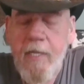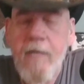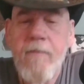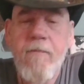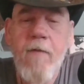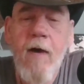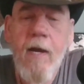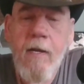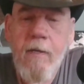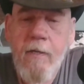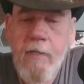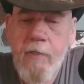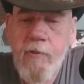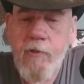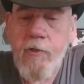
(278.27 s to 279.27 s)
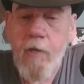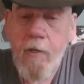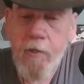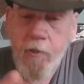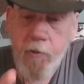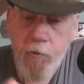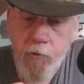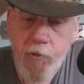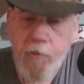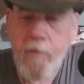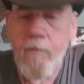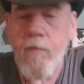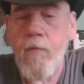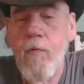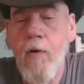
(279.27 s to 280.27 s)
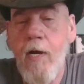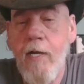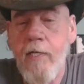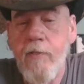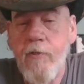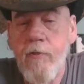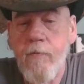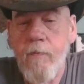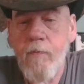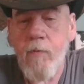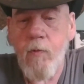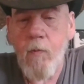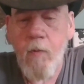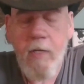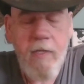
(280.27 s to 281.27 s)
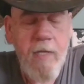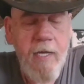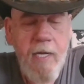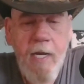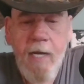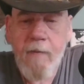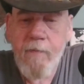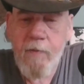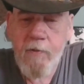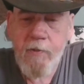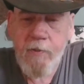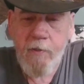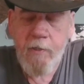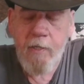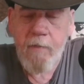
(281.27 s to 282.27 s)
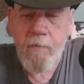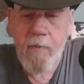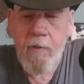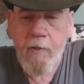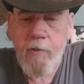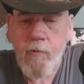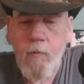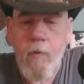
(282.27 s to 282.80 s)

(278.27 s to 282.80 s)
It violates your civil rights the way they have this thing in place.